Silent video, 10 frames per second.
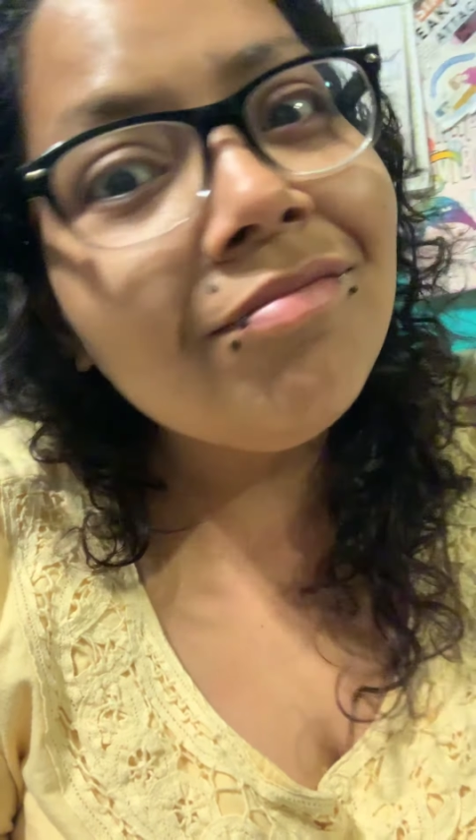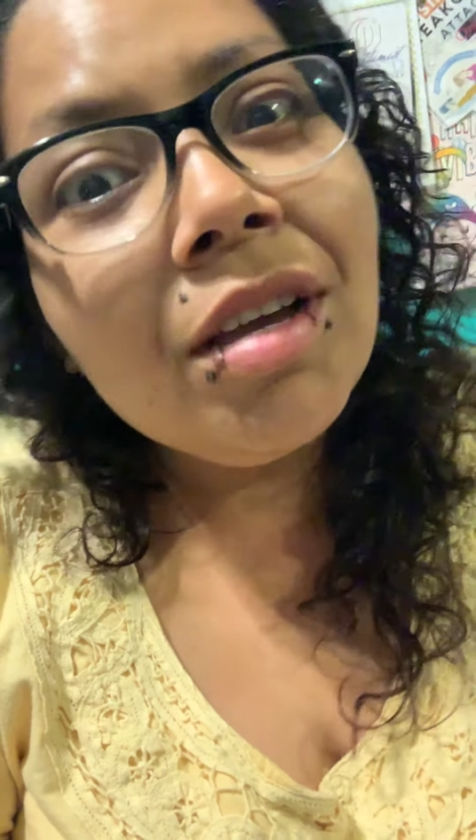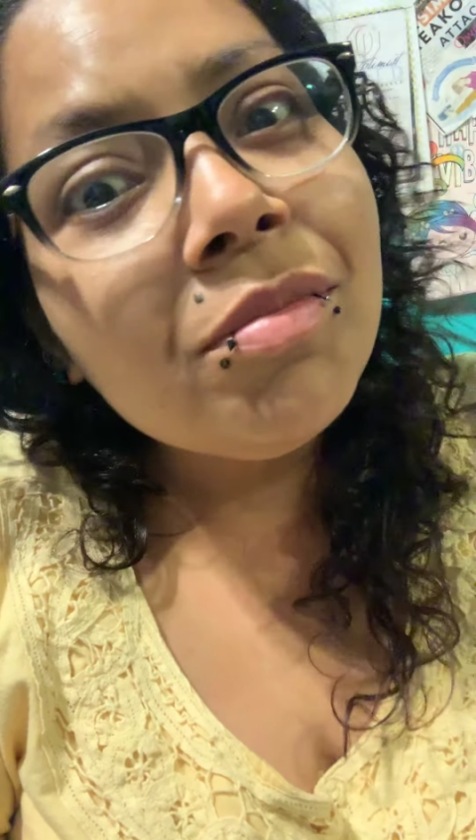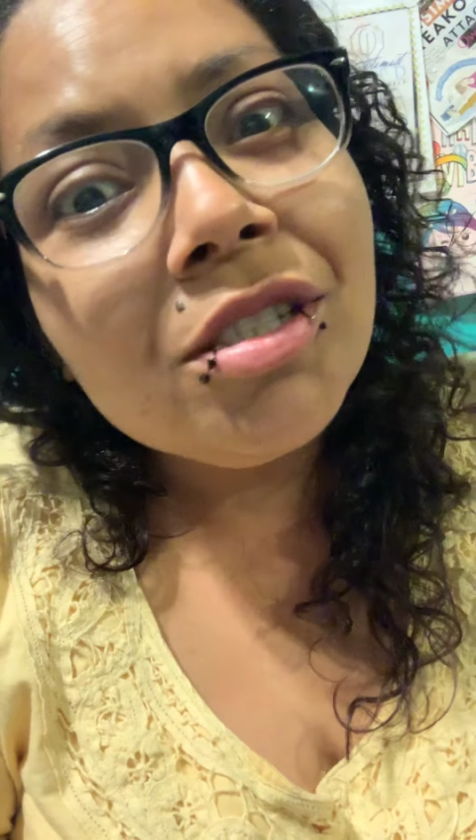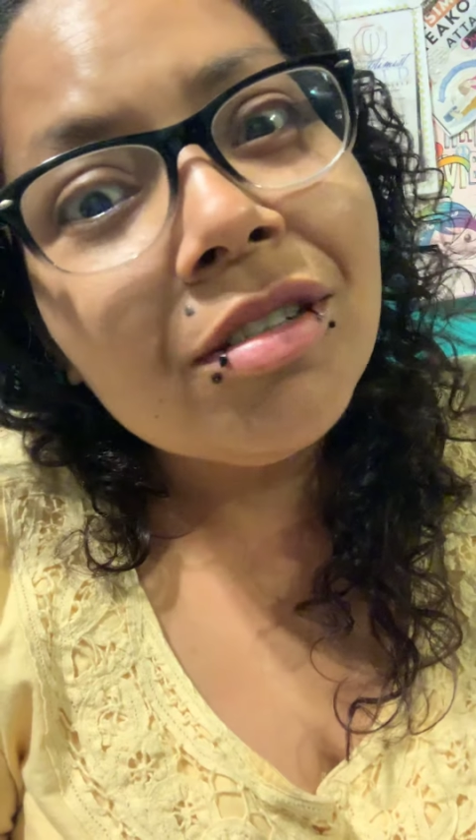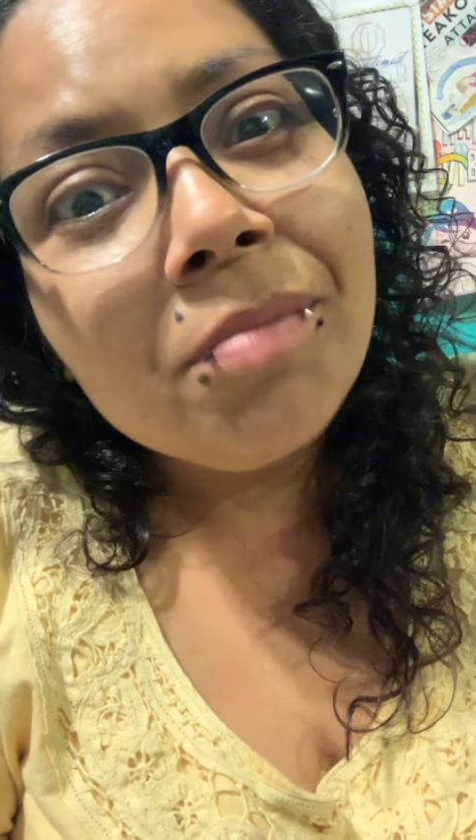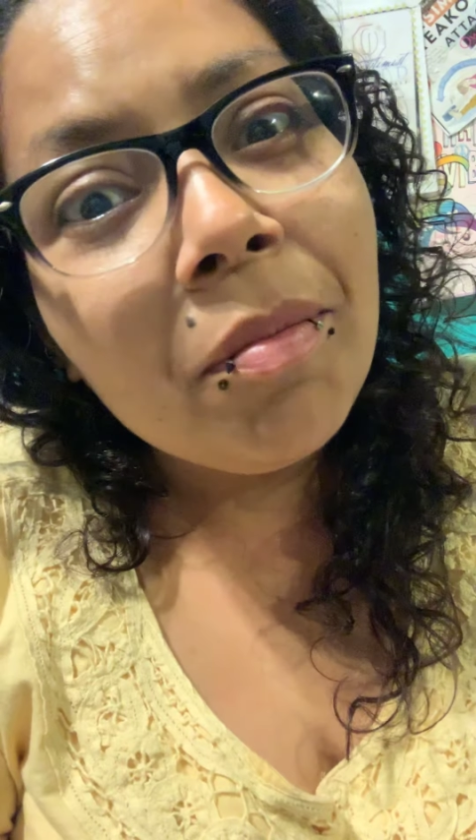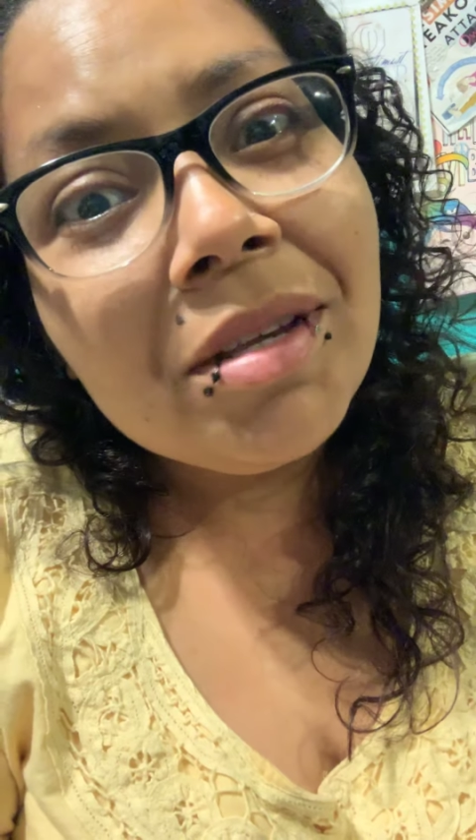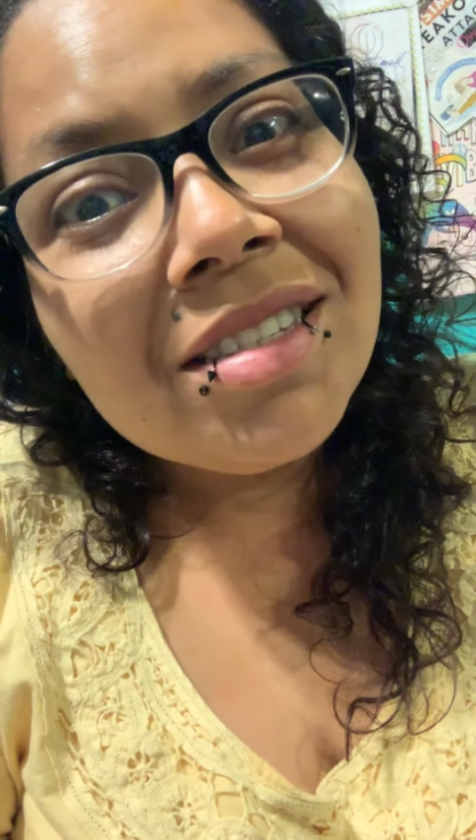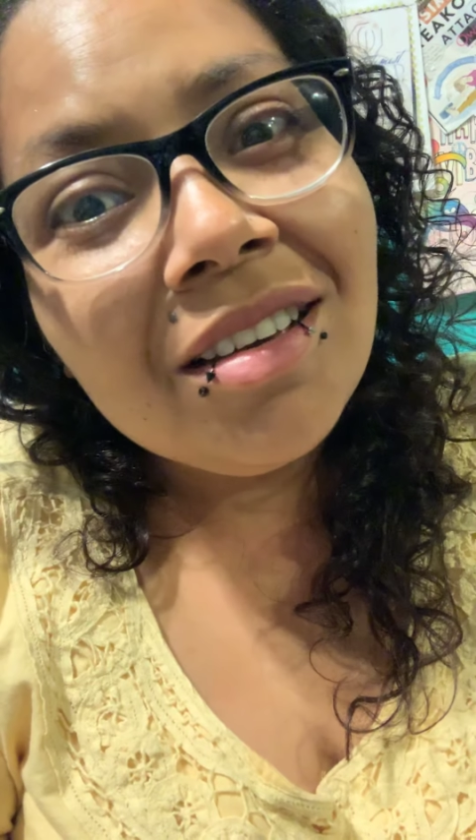I'm still by
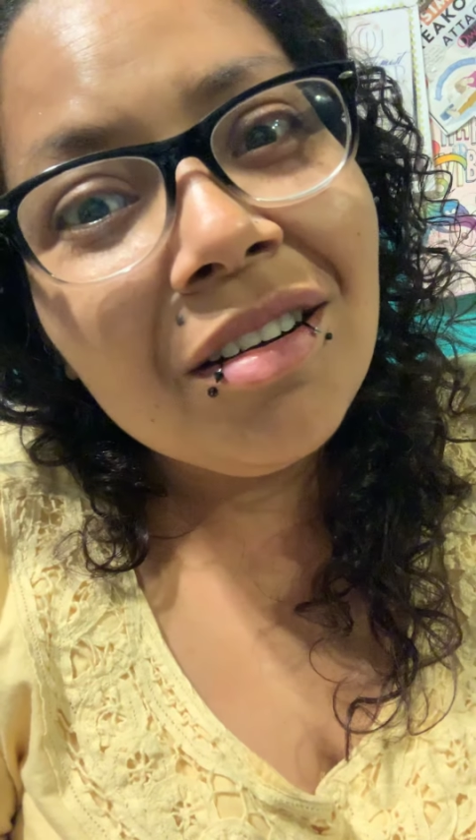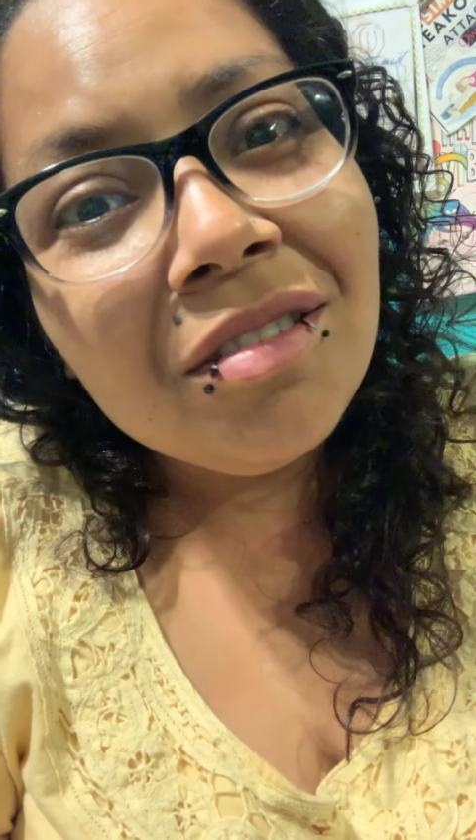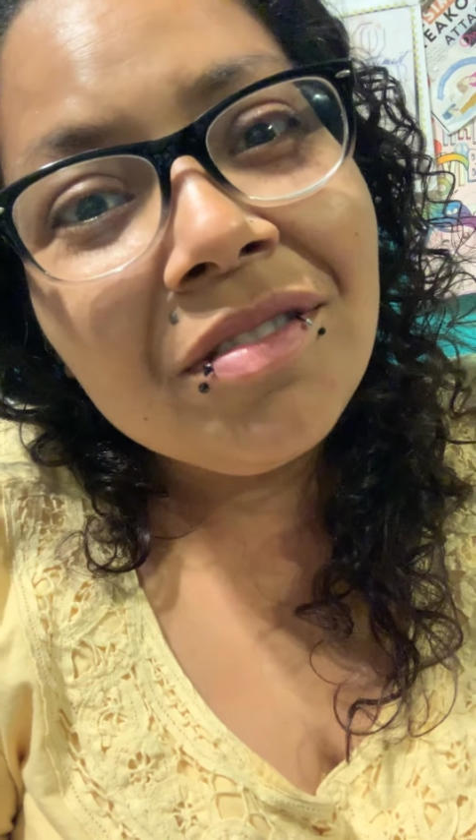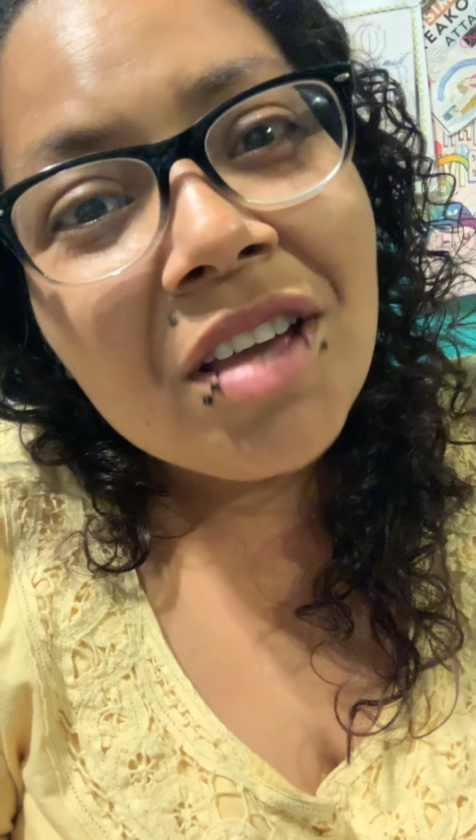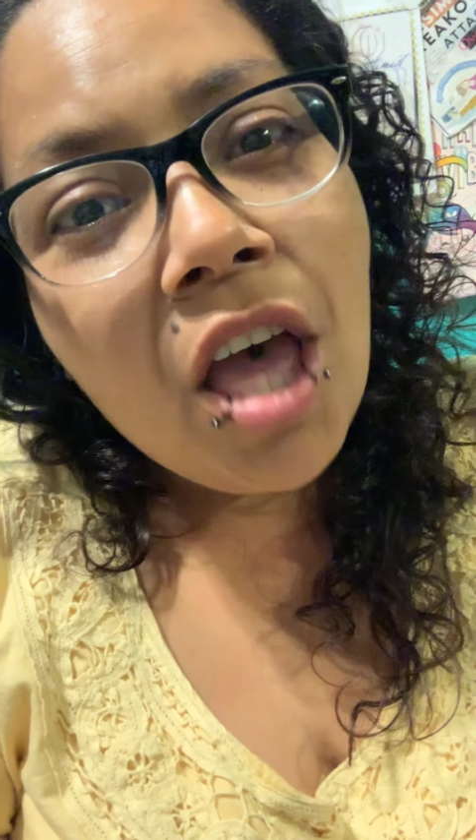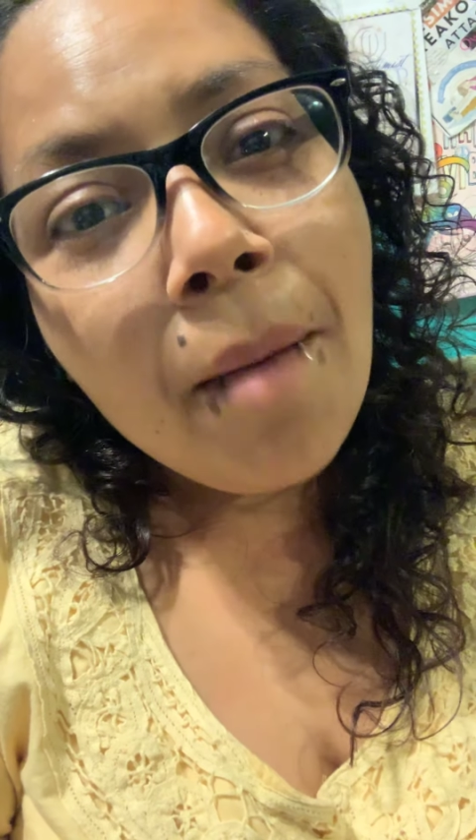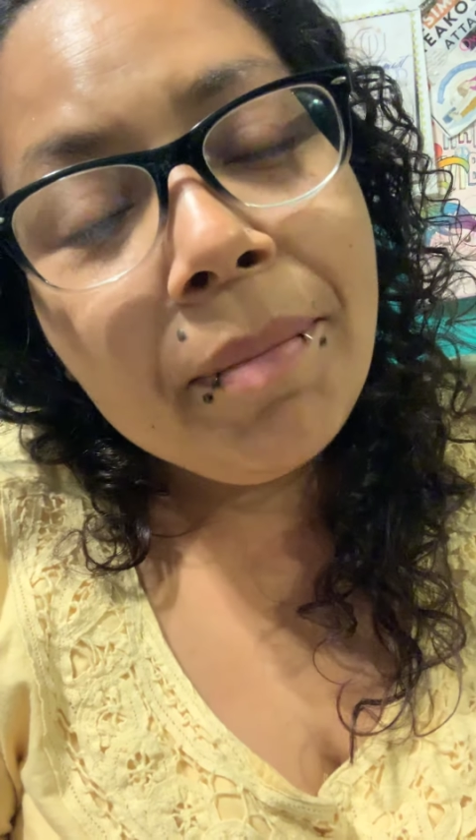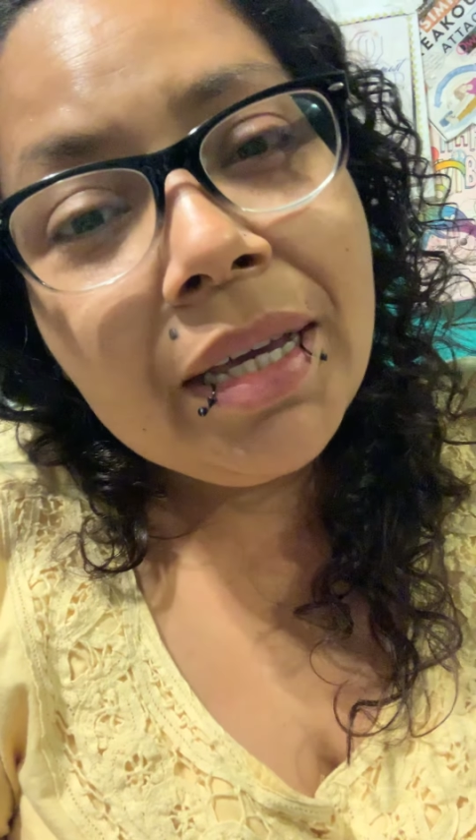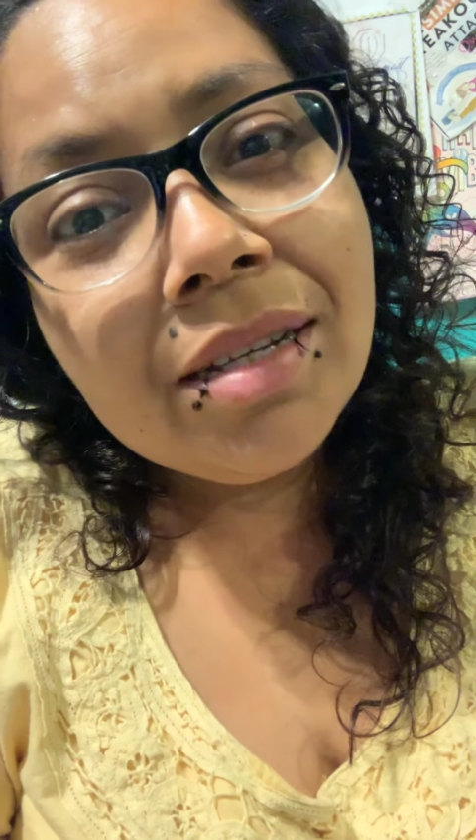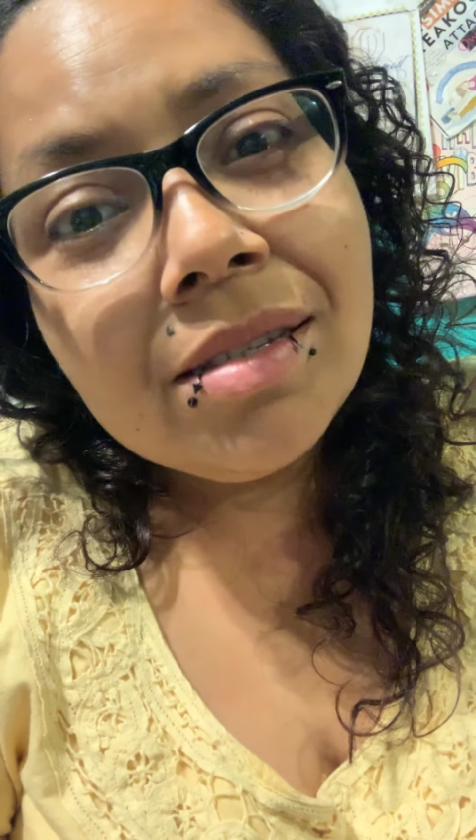myself
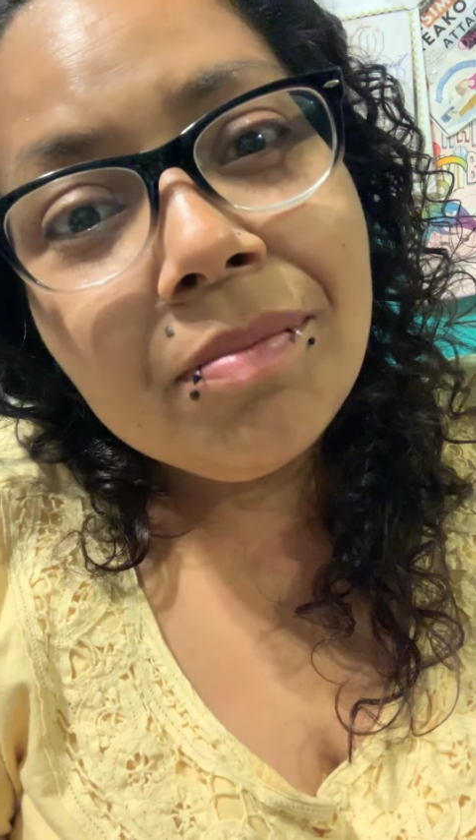because